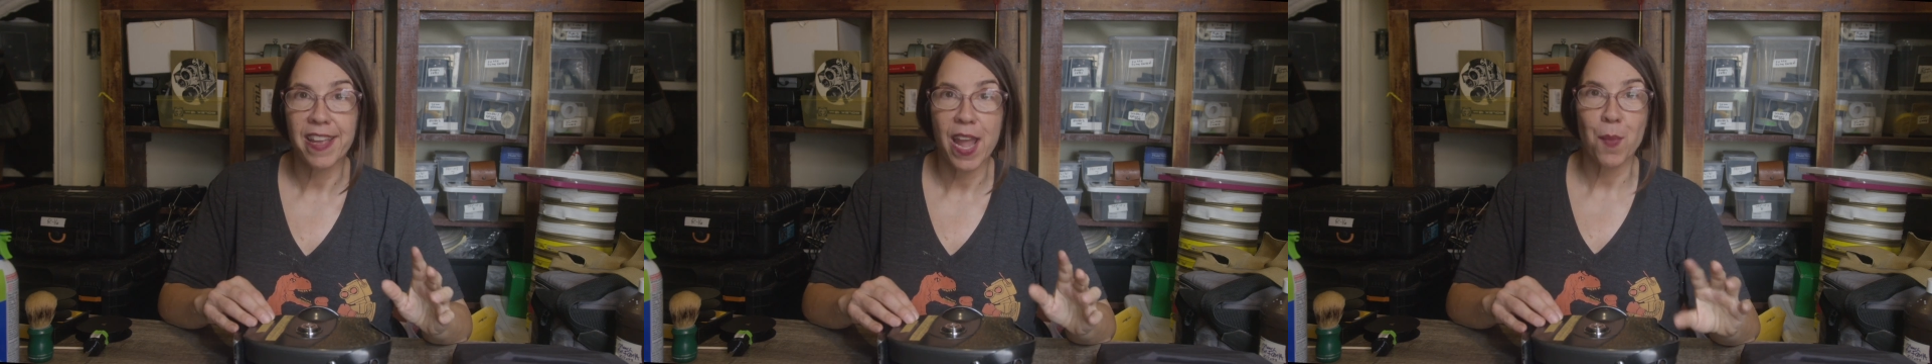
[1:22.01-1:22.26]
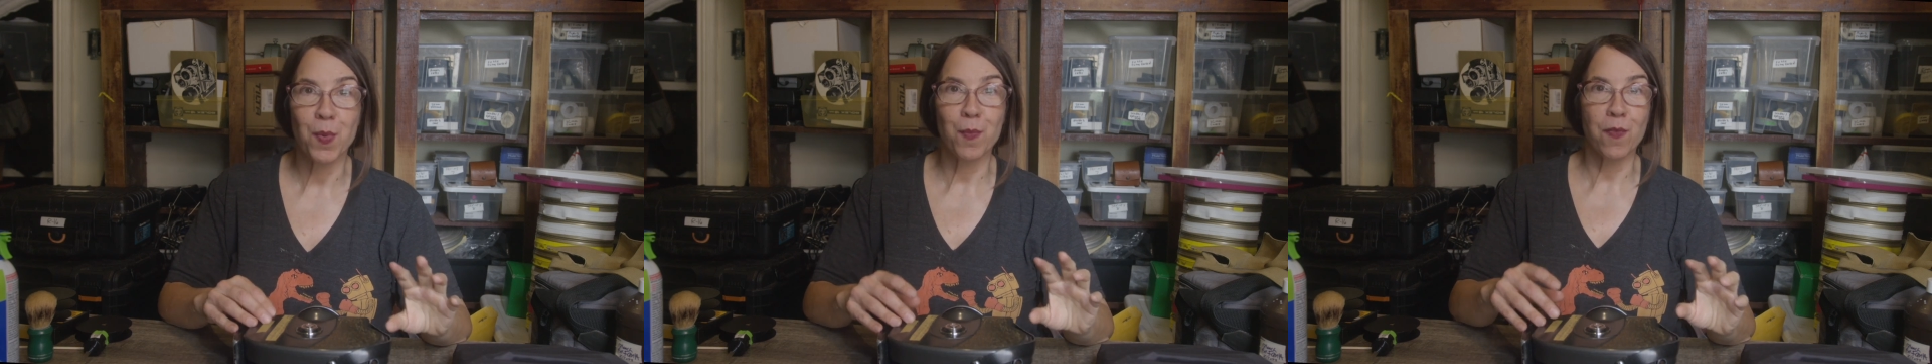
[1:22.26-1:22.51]

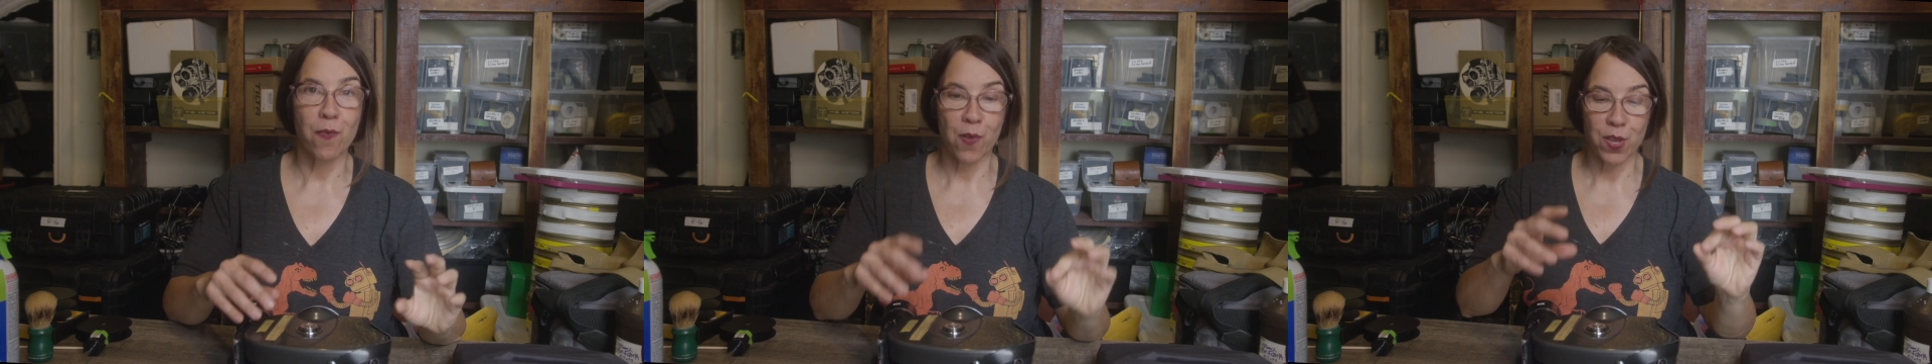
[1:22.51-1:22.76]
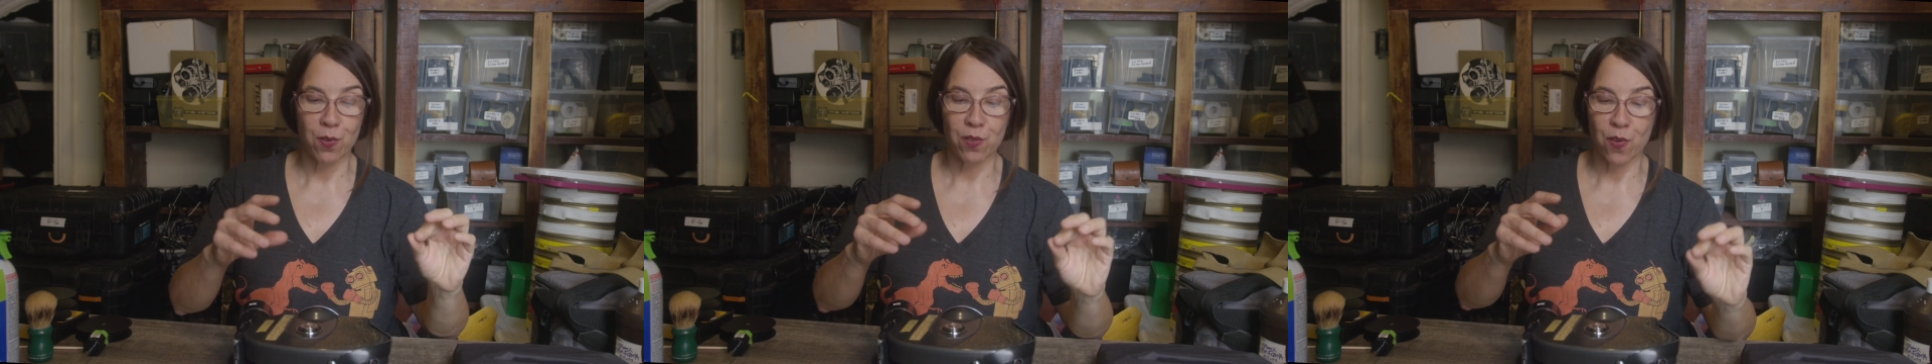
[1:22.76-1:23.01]
camera before
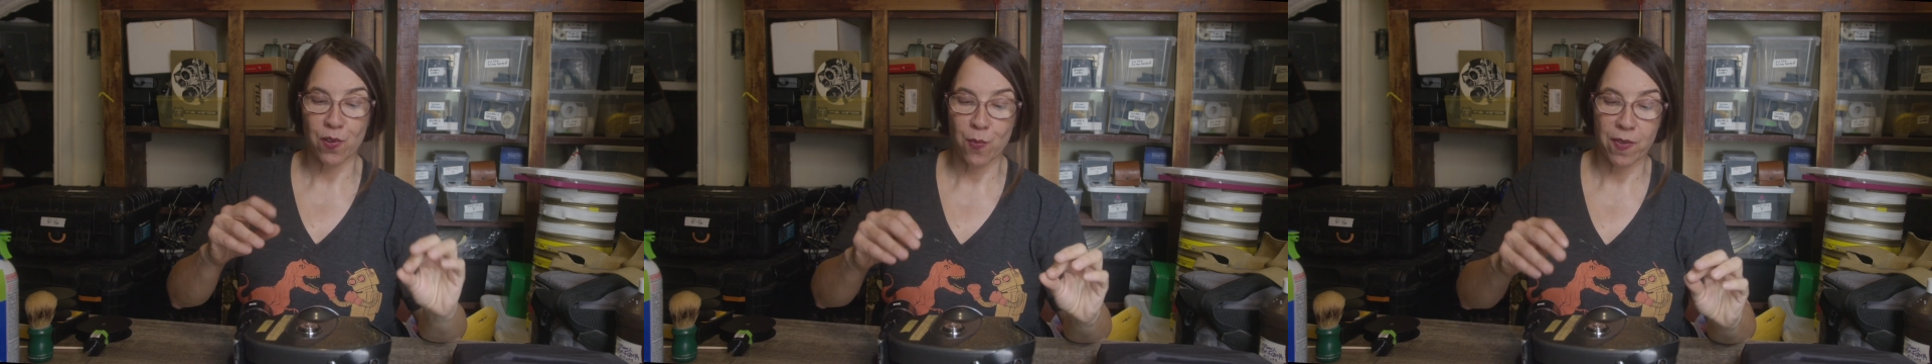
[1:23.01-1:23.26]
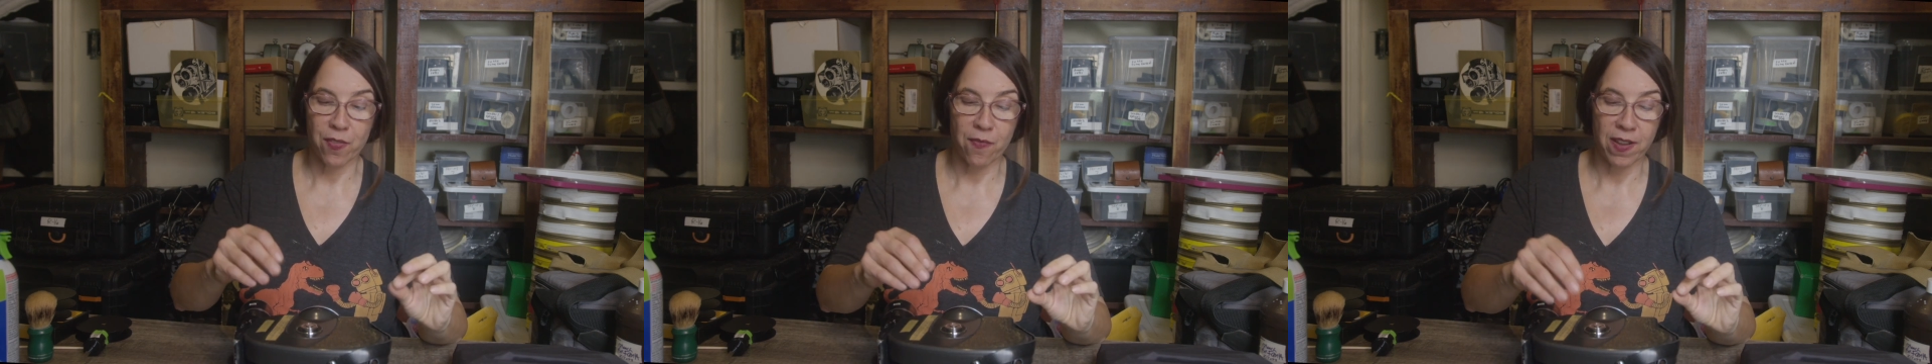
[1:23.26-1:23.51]
you load it
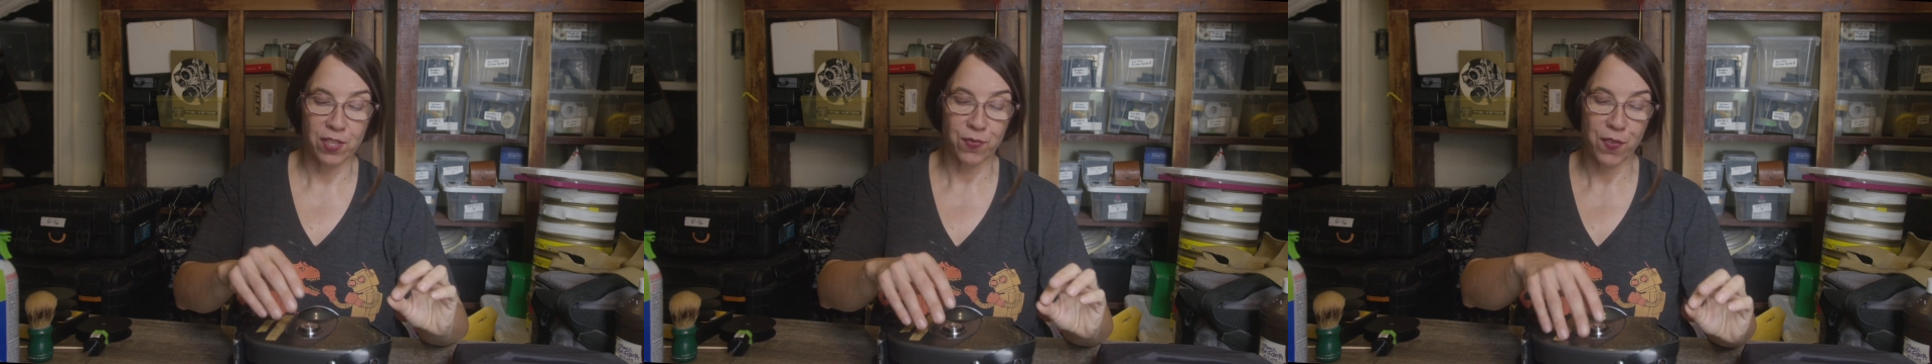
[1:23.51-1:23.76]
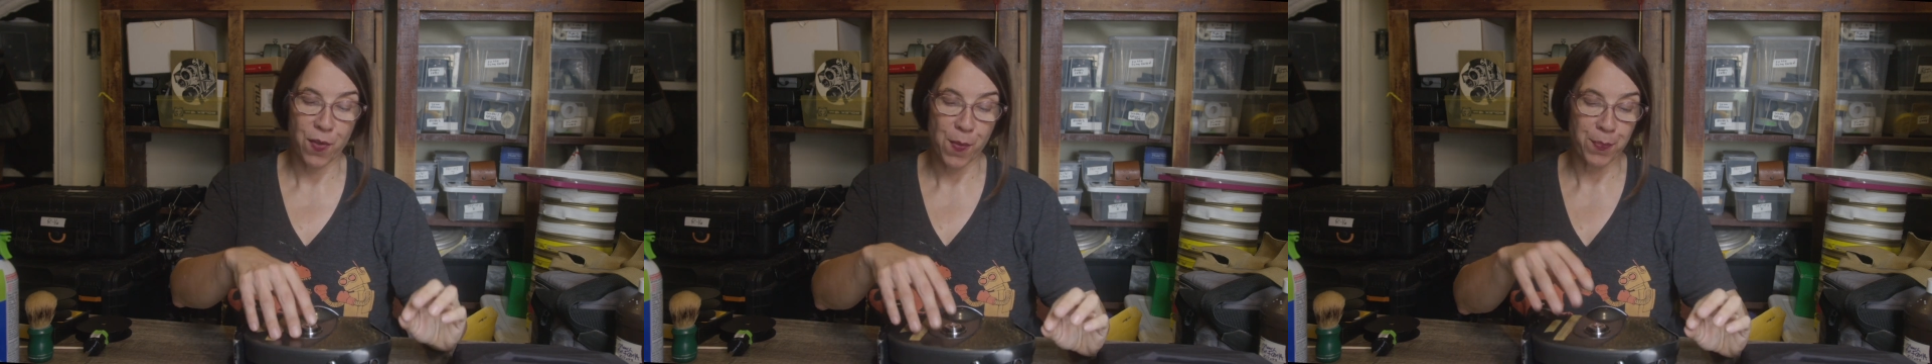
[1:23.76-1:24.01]
with fresh
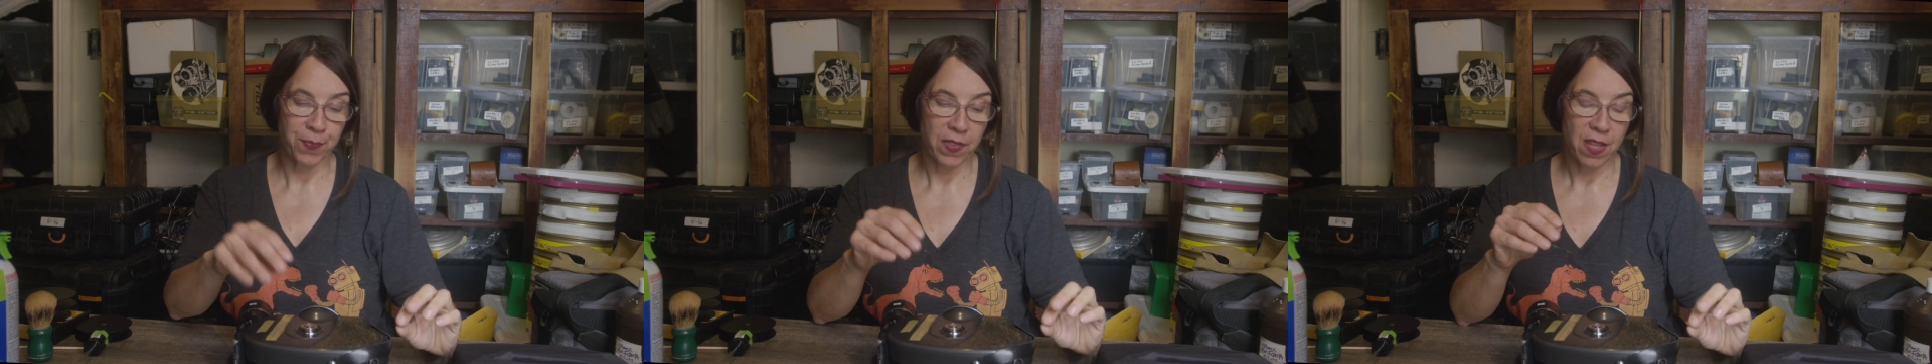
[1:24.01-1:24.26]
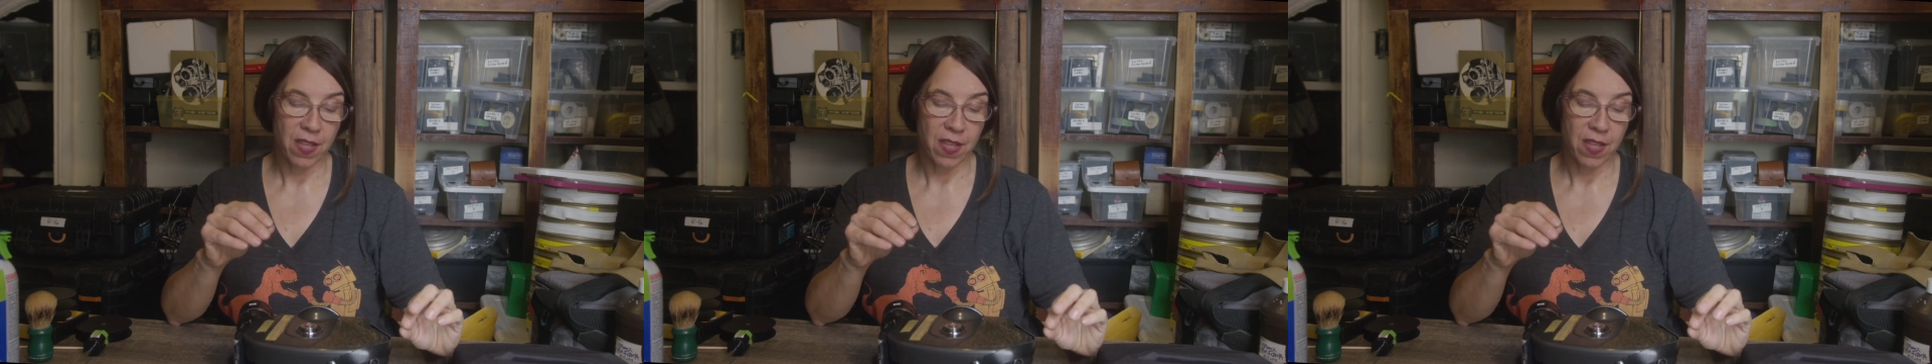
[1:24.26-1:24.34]
film.